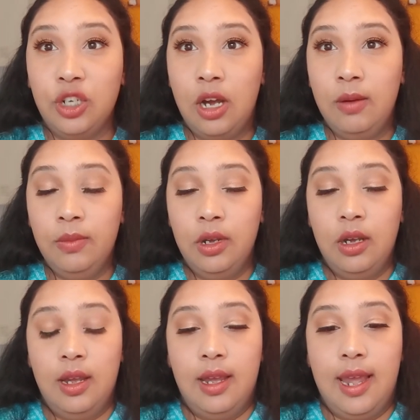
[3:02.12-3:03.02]
charm,
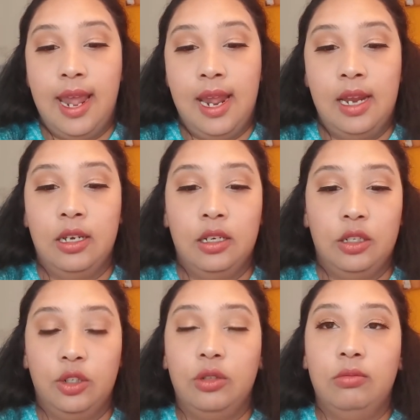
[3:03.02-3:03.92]
and
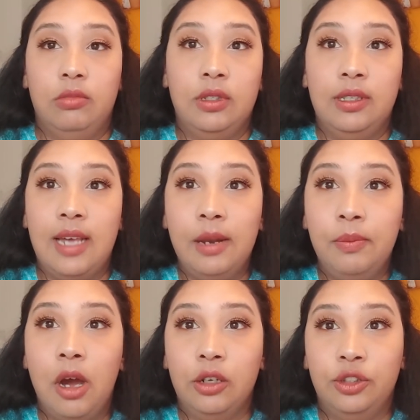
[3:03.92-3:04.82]
that
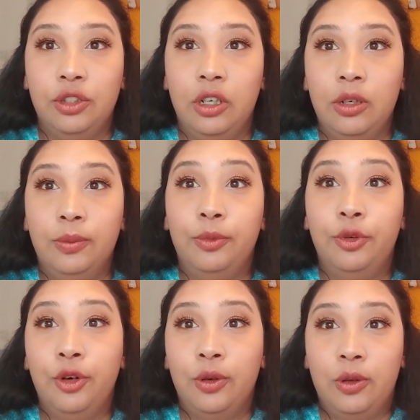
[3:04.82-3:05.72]
bottle
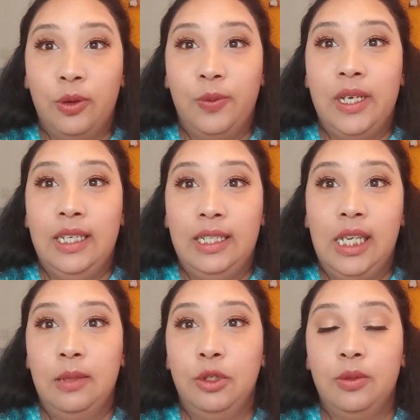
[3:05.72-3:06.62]
broke when it
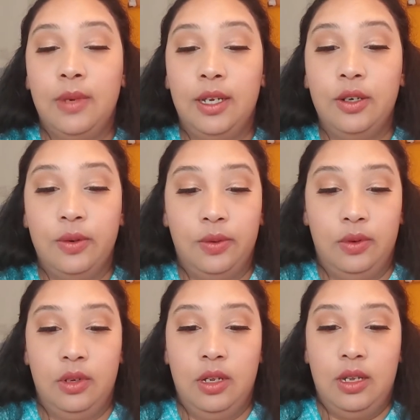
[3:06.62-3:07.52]
came to my door.
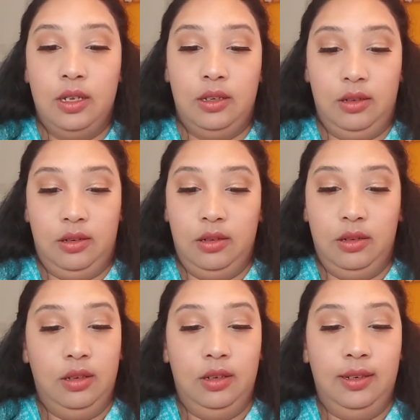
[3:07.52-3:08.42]

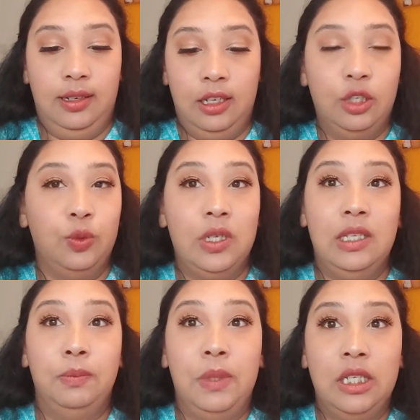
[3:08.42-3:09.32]
Like, it was in
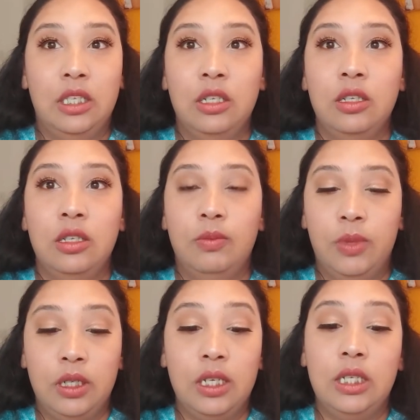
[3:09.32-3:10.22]
pieces,
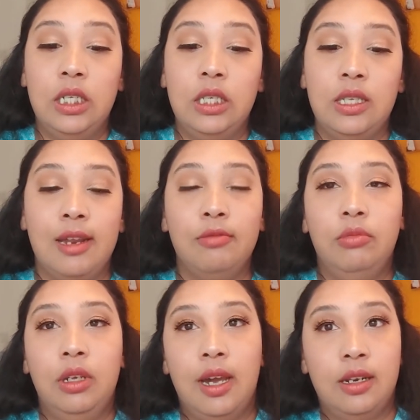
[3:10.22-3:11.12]
but they did send
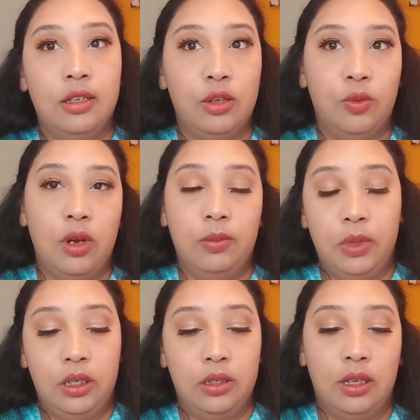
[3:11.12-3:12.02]
me another one
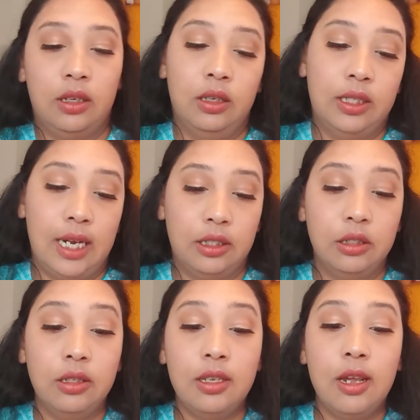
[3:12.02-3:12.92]
because I
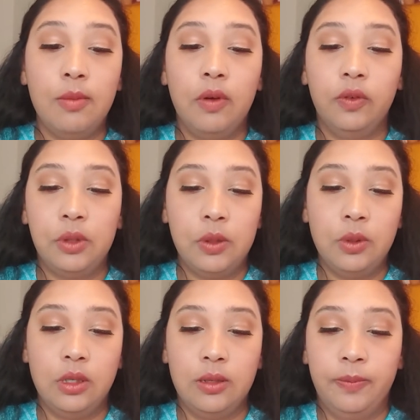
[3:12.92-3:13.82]
contacted them, of
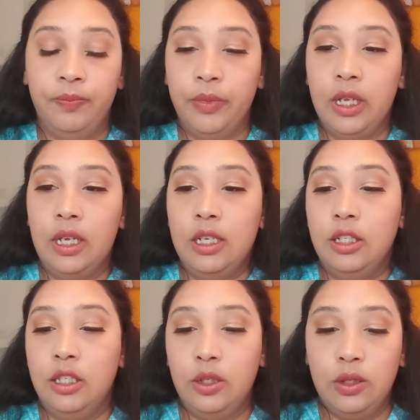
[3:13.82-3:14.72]
course.
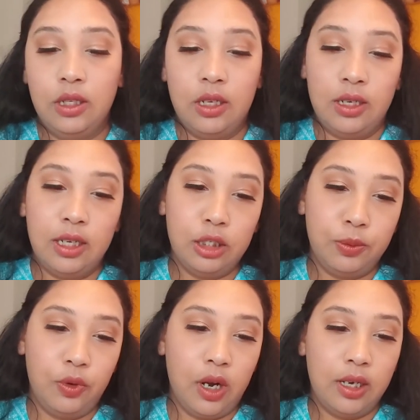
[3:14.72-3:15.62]
So the next
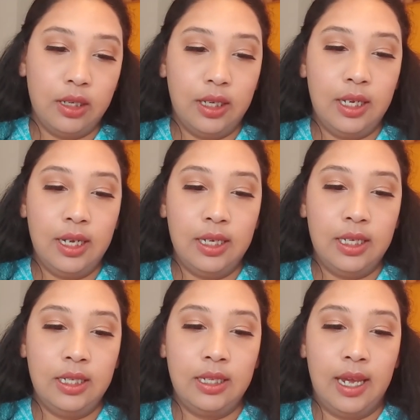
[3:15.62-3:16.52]
product here
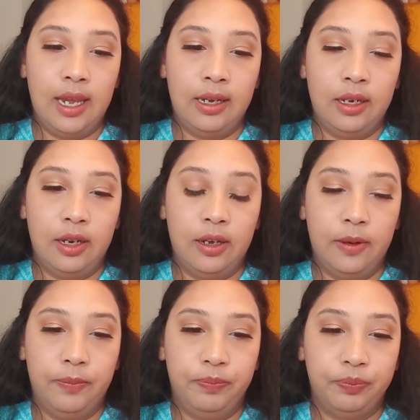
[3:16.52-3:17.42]
is an